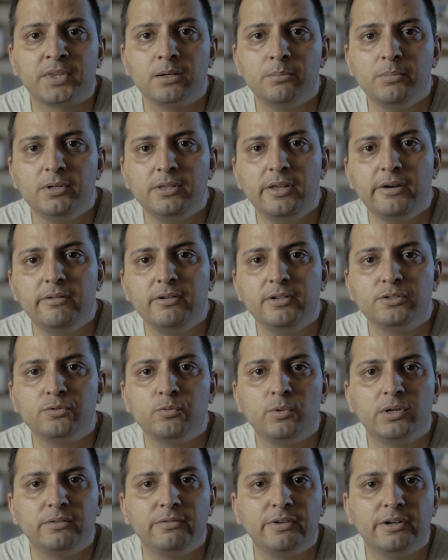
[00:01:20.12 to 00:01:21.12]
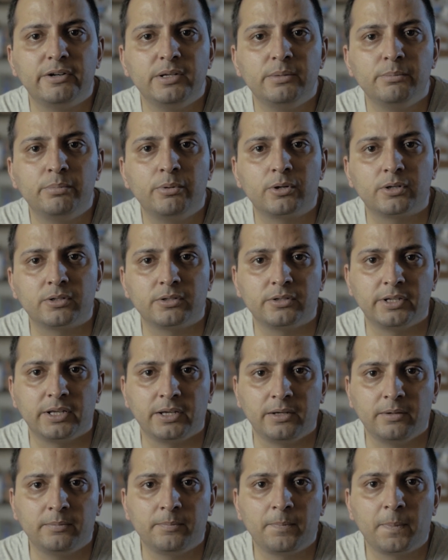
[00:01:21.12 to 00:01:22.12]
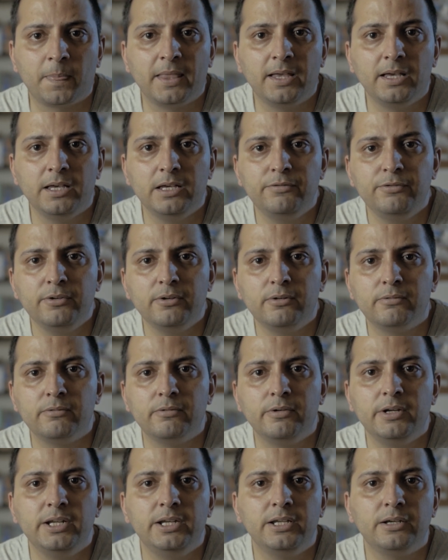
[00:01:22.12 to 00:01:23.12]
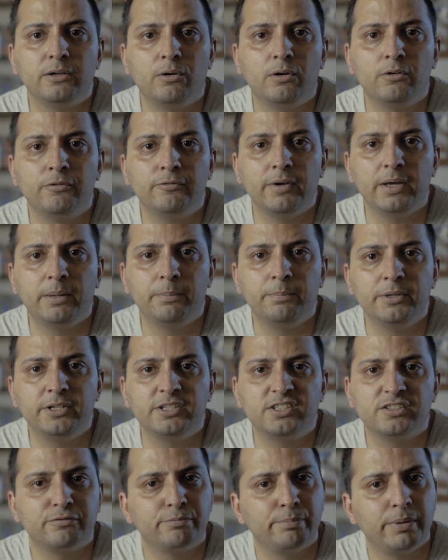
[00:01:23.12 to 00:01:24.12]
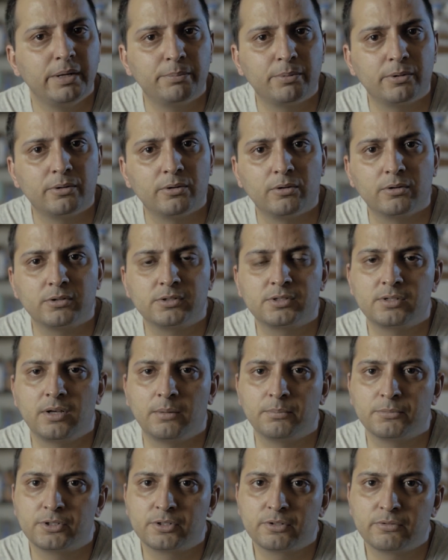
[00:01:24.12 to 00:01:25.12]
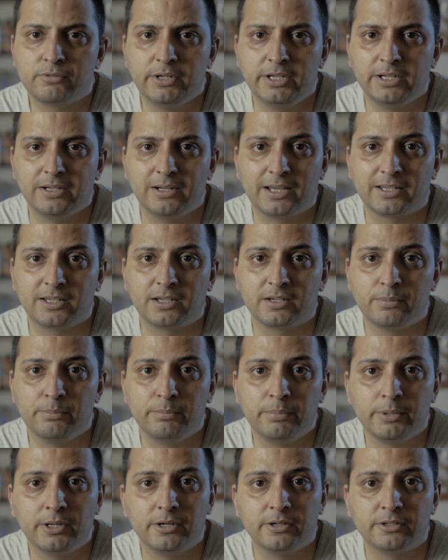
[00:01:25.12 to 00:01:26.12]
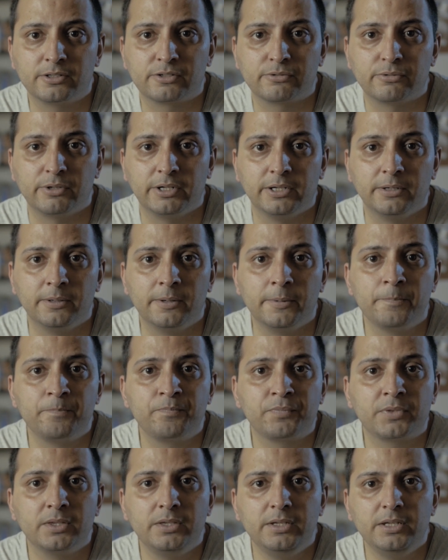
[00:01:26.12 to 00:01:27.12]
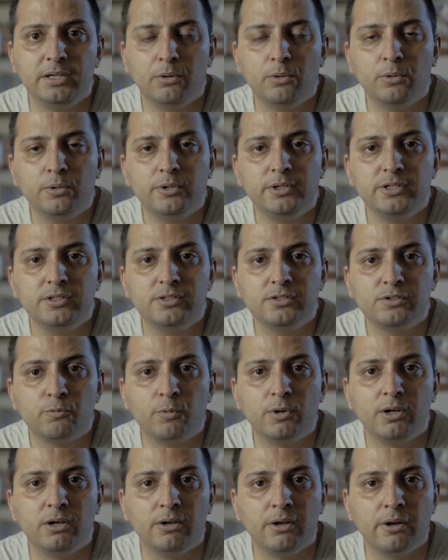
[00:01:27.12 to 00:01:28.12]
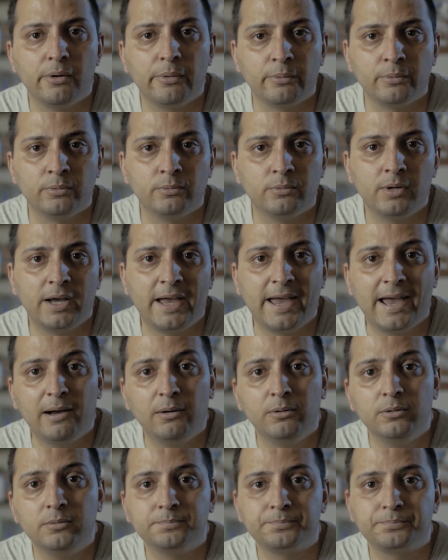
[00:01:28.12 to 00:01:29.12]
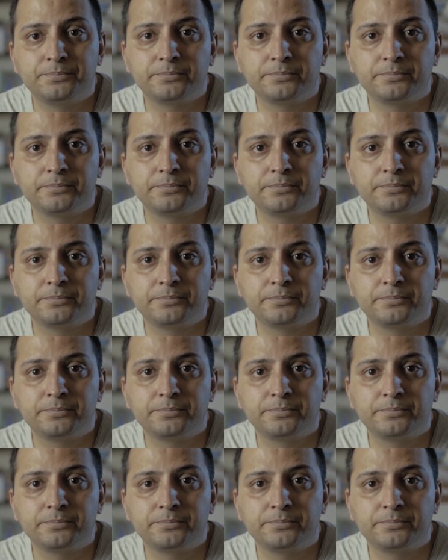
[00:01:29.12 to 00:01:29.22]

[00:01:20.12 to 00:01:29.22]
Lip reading: but there is one very important thing. If you're reading off a piece of paper or some screen like a computer screen, the audience will know. How?